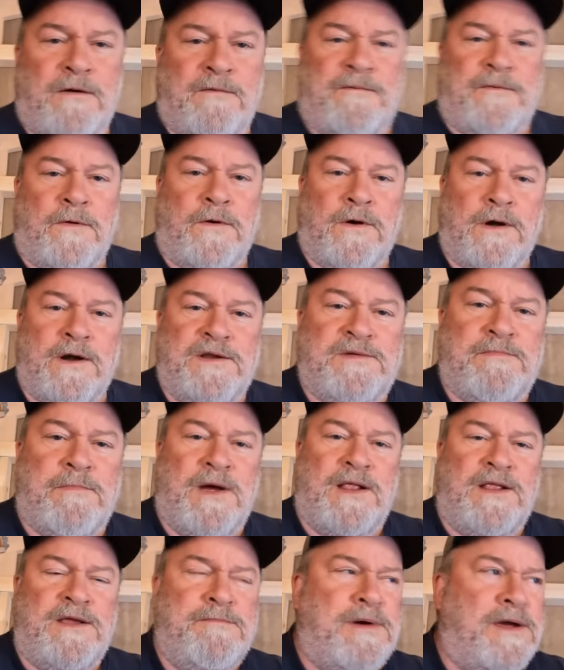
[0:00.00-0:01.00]
old four inch
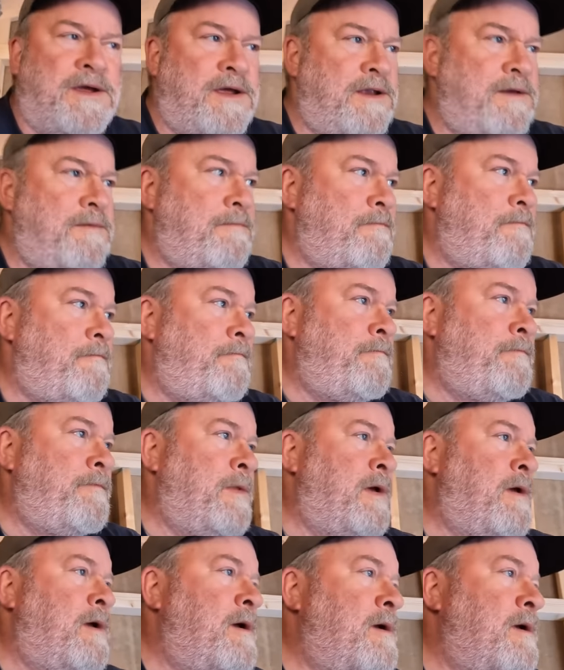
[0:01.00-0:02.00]
belly band
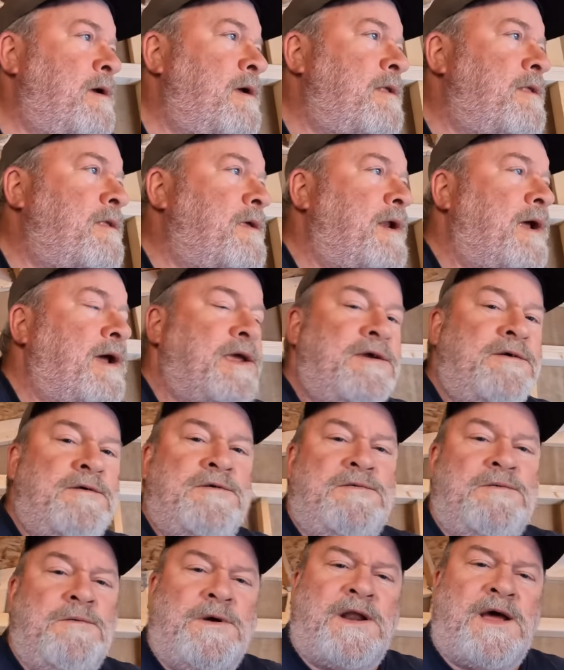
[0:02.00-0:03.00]
that I
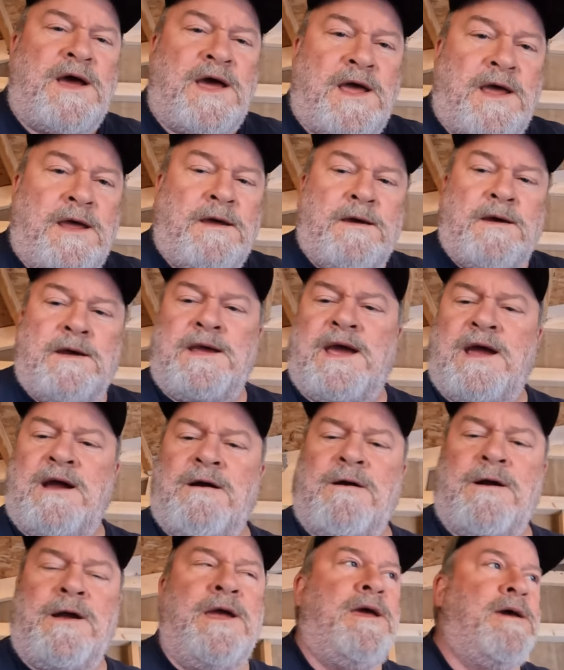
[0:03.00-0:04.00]
use when I
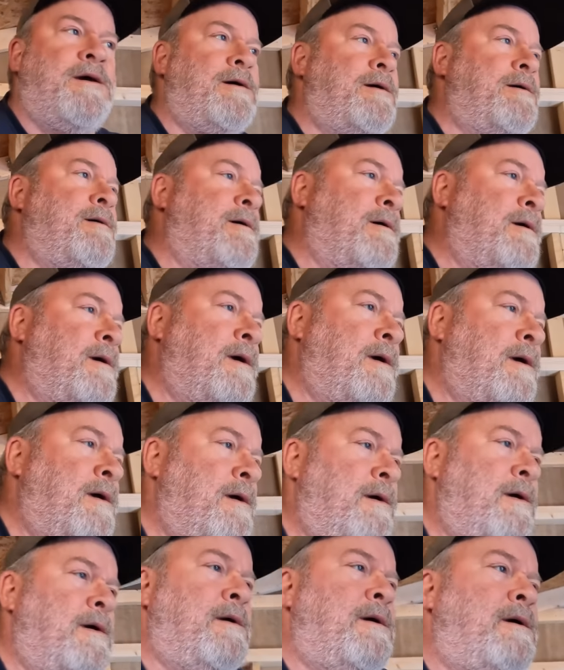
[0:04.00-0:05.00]
carry. All
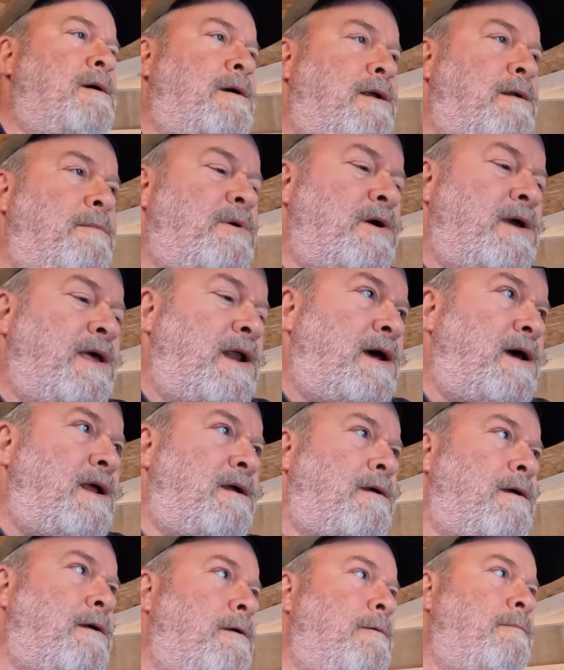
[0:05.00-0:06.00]
right, I'm gonna get out
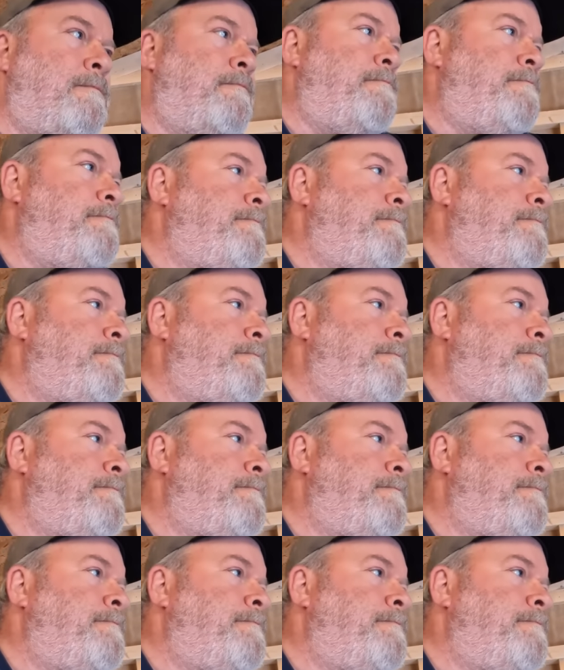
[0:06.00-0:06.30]
of here.